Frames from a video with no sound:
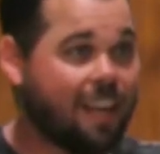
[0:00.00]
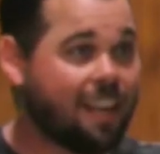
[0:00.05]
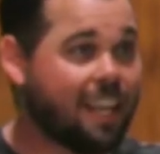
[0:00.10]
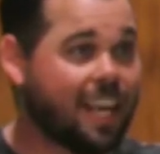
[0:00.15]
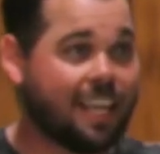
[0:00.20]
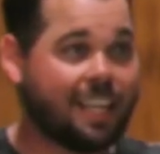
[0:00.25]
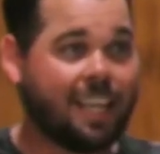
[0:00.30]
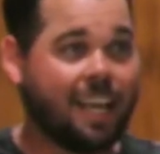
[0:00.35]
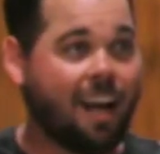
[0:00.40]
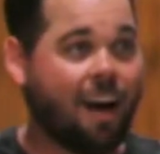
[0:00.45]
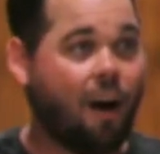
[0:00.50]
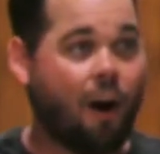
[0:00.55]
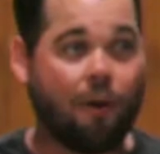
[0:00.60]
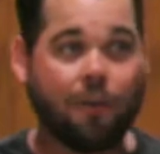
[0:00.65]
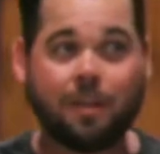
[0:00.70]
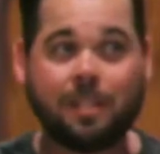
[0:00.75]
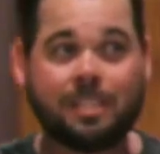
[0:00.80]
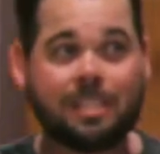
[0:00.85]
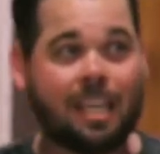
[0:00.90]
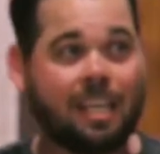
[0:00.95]
Like, all
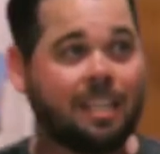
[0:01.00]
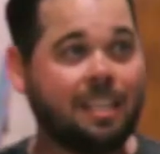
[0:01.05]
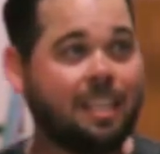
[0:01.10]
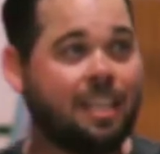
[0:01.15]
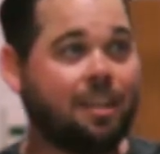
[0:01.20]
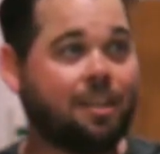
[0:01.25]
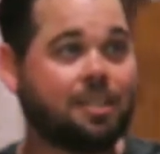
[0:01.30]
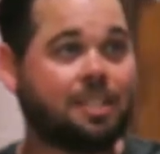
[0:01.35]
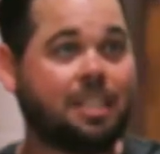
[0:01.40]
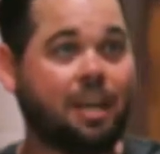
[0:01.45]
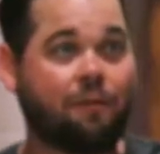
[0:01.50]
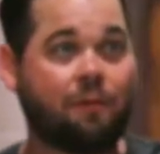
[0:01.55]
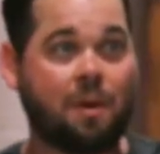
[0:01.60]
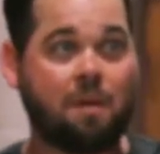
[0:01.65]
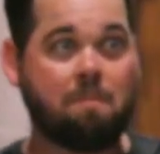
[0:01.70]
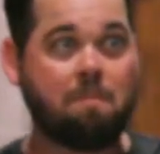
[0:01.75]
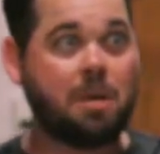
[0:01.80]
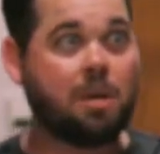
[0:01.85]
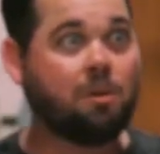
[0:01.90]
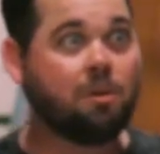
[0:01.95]
of a sudden, there's
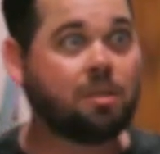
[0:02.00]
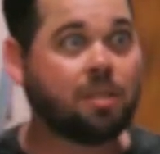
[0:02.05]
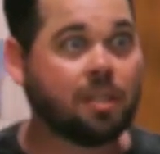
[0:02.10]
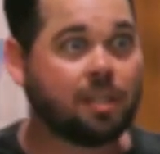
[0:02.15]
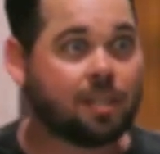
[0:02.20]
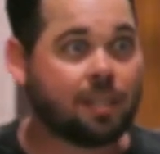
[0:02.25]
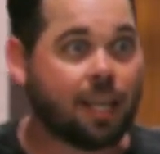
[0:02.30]
different music